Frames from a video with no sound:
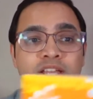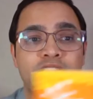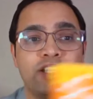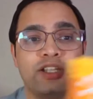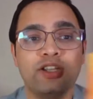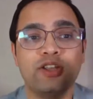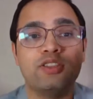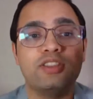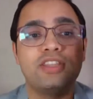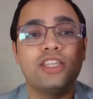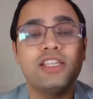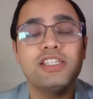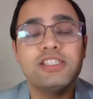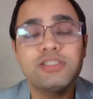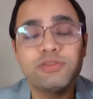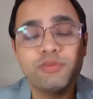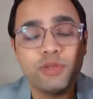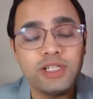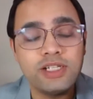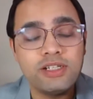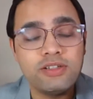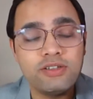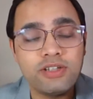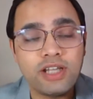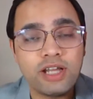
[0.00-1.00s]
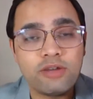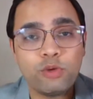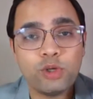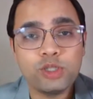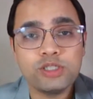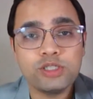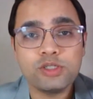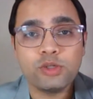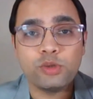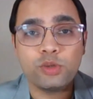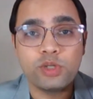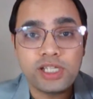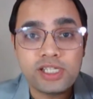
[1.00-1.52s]
Now, this one
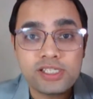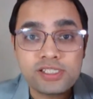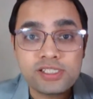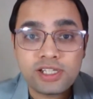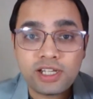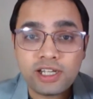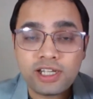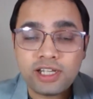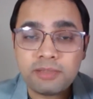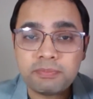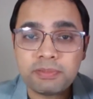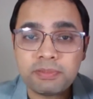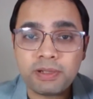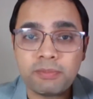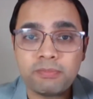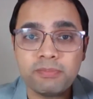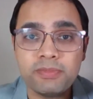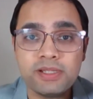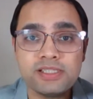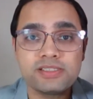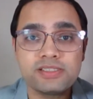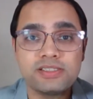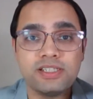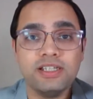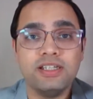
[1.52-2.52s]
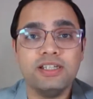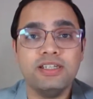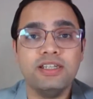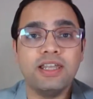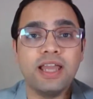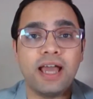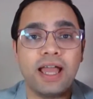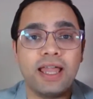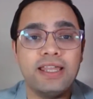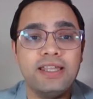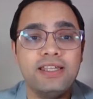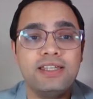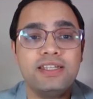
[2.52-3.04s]
was originally published in
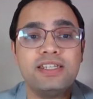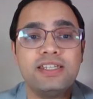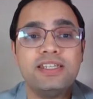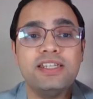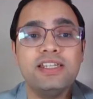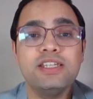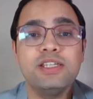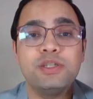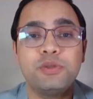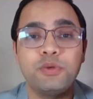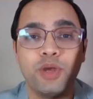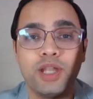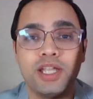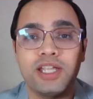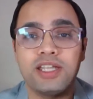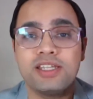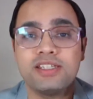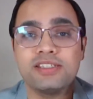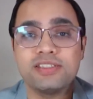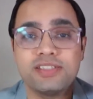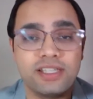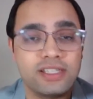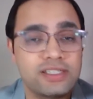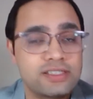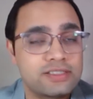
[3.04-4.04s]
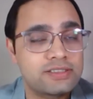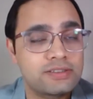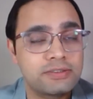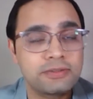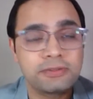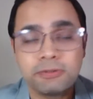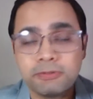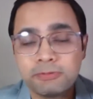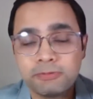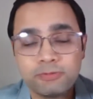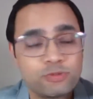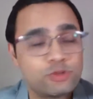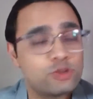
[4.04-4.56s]
1926,
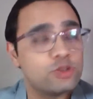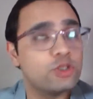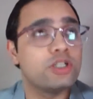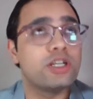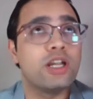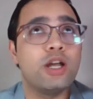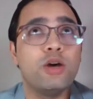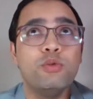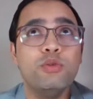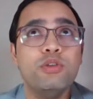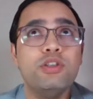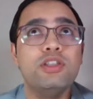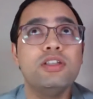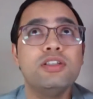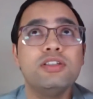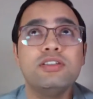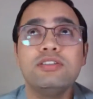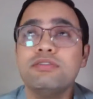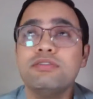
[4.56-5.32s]
so around